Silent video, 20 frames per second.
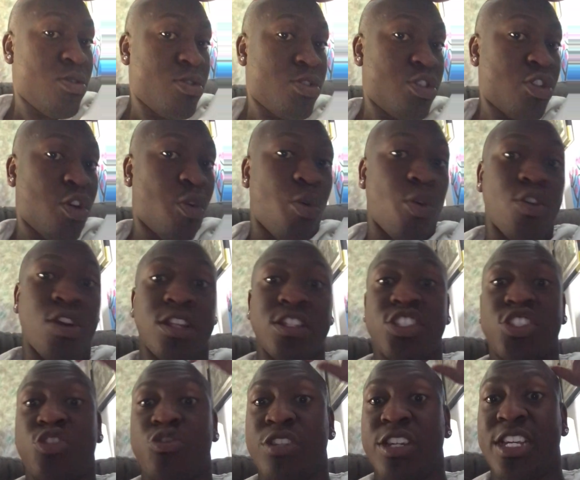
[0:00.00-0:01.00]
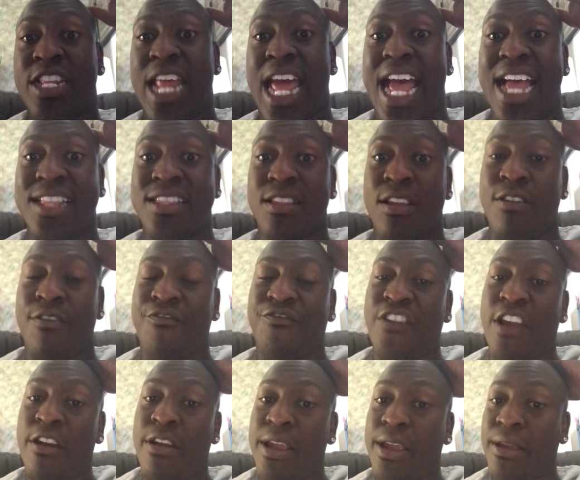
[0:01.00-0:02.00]
word on the street at the
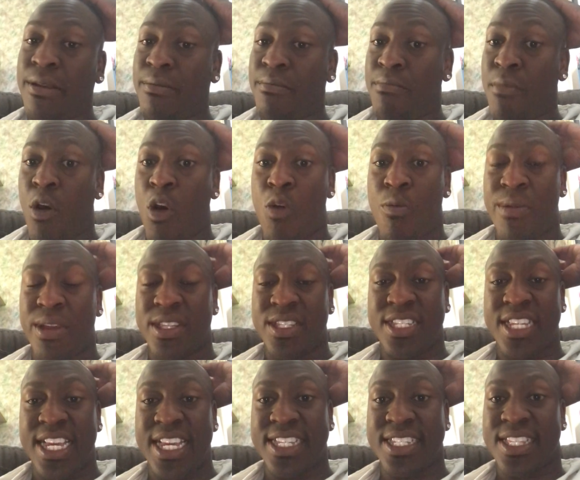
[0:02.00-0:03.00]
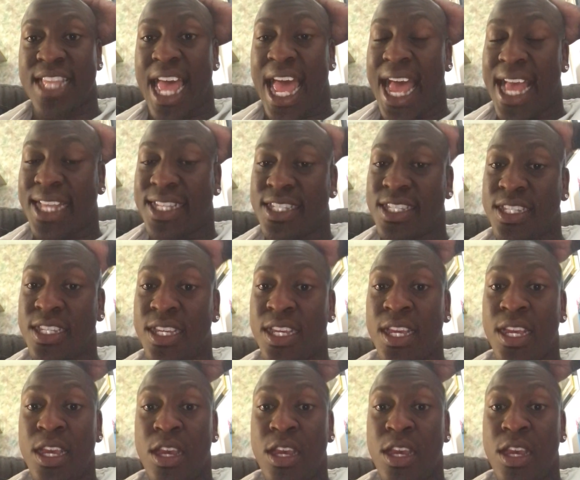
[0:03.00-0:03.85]
very moment is that